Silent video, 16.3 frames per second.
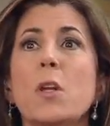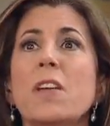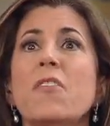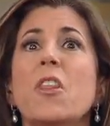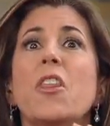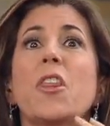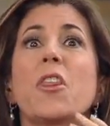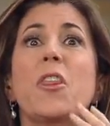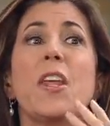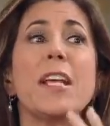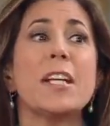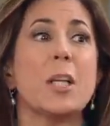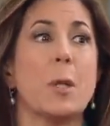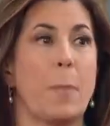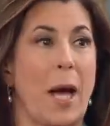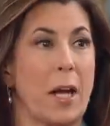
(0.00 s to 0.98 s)
even think
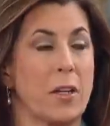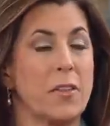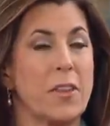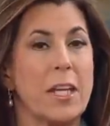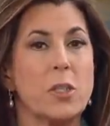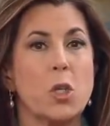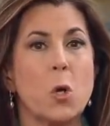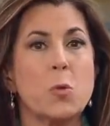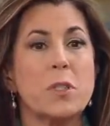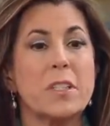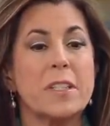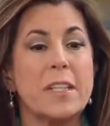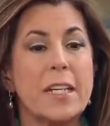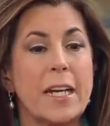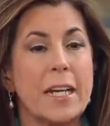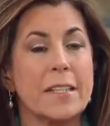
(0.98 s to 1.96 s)
about it. They don't see.
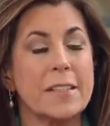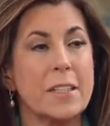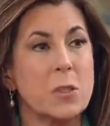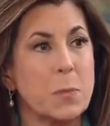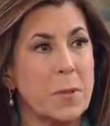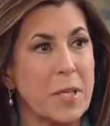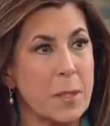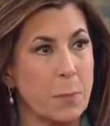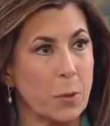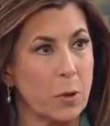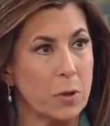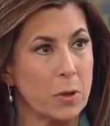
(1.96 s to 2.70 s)
They don't go people. to those